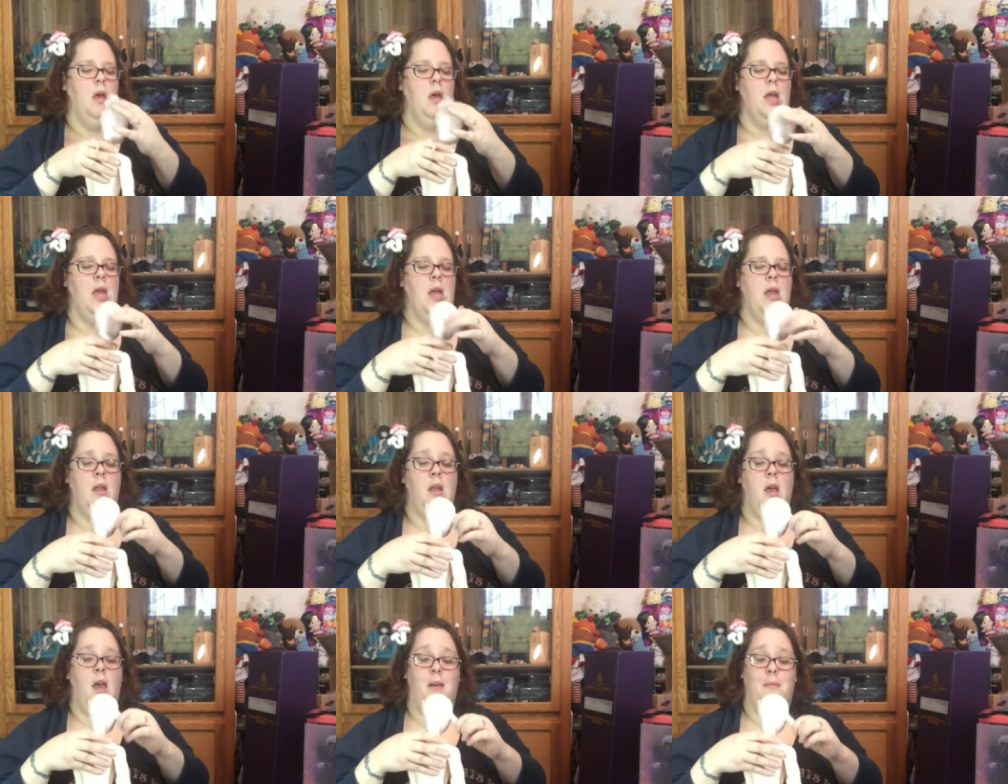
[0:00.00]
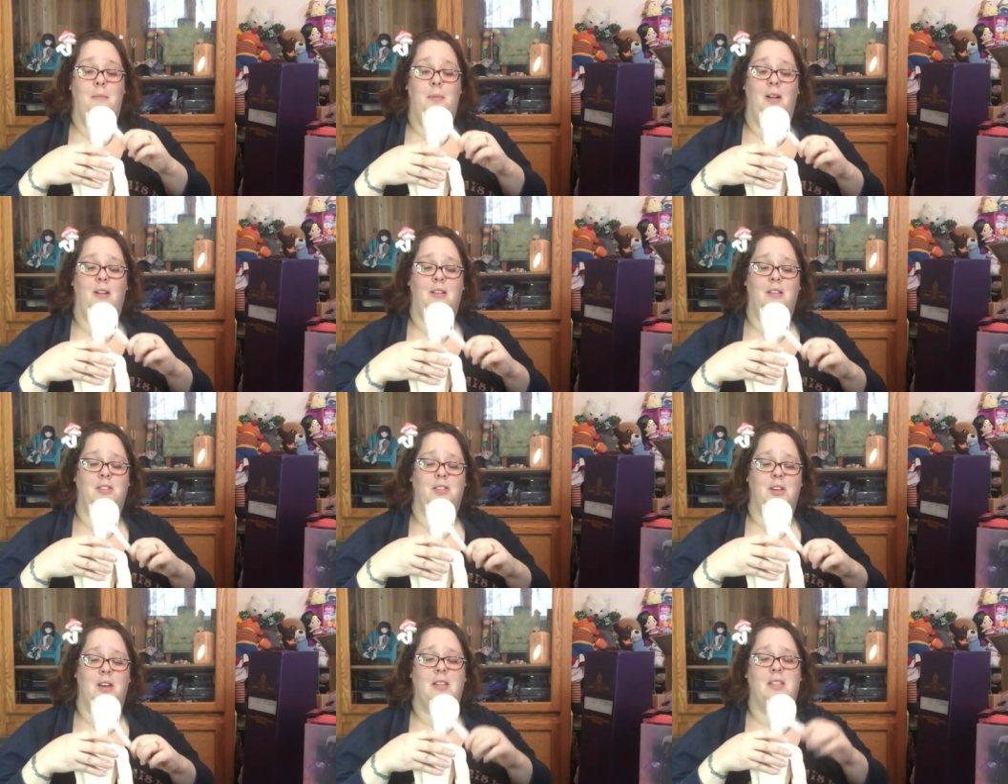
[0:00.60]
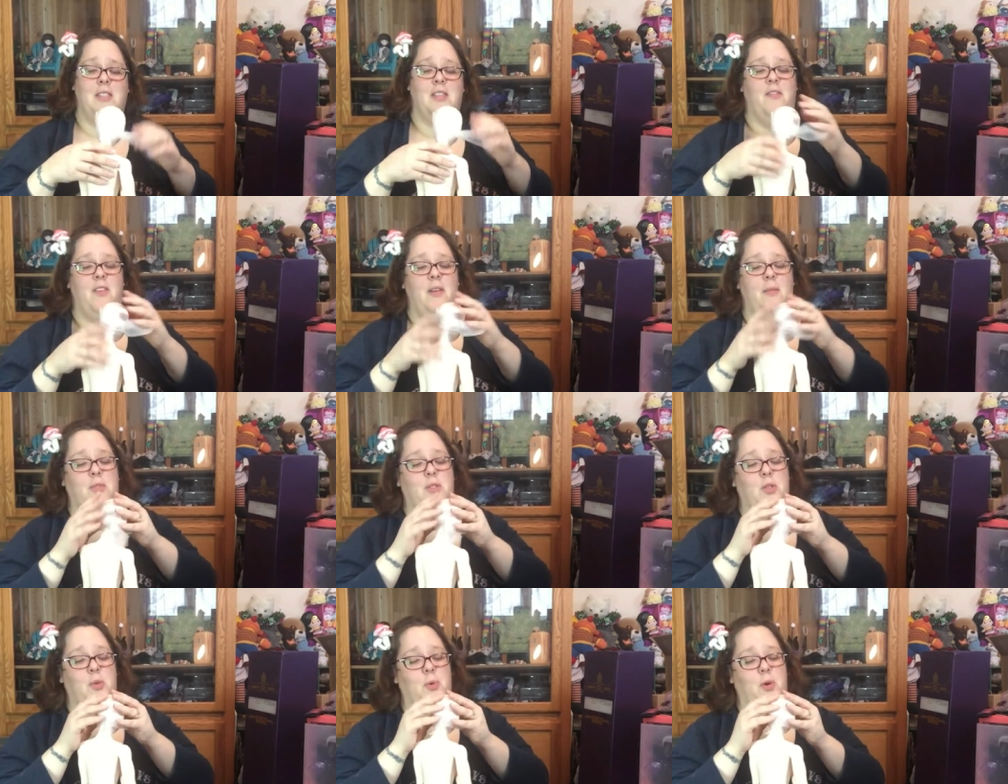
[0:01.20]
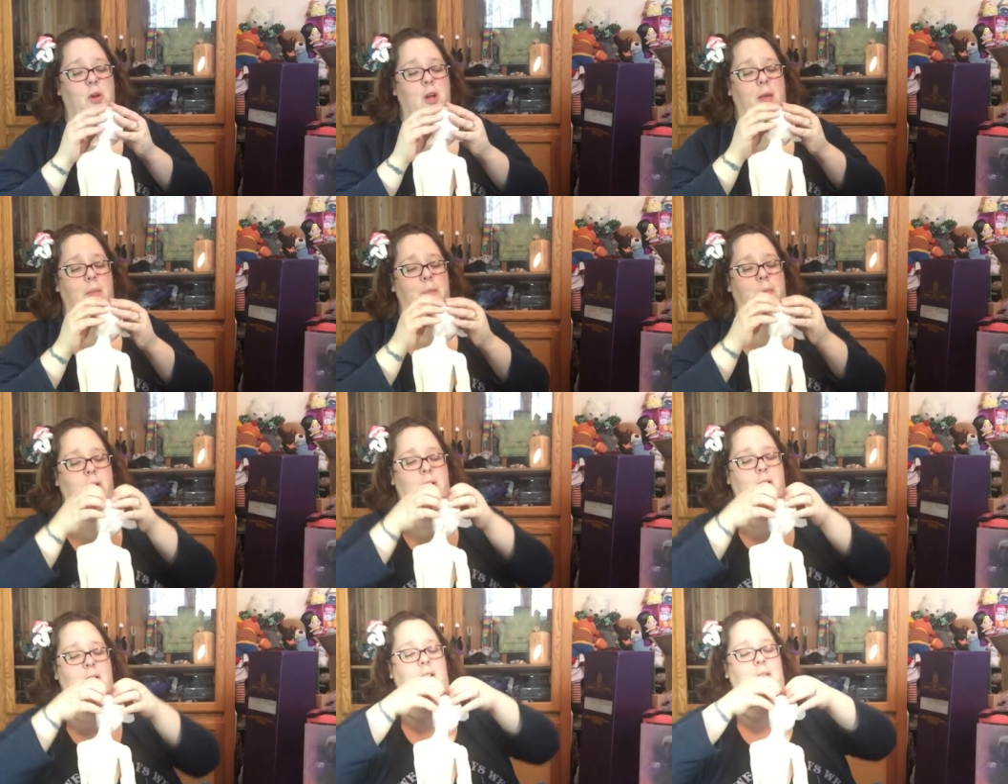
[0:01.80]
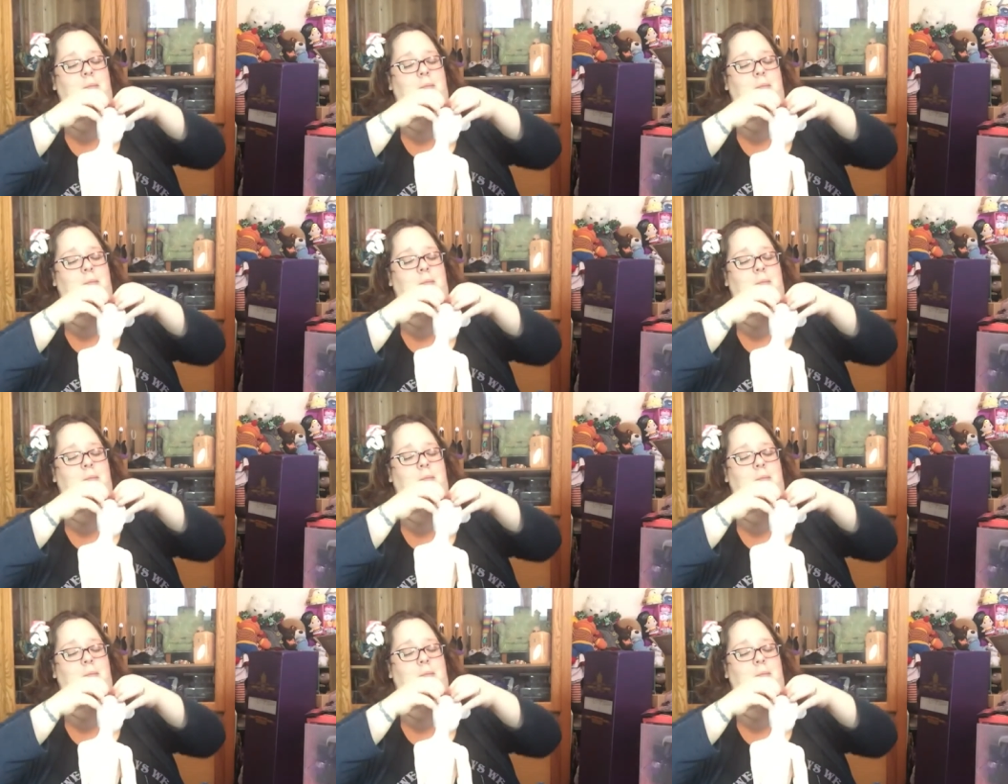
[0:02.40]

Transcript: Again, I apologize if I'm super hyper,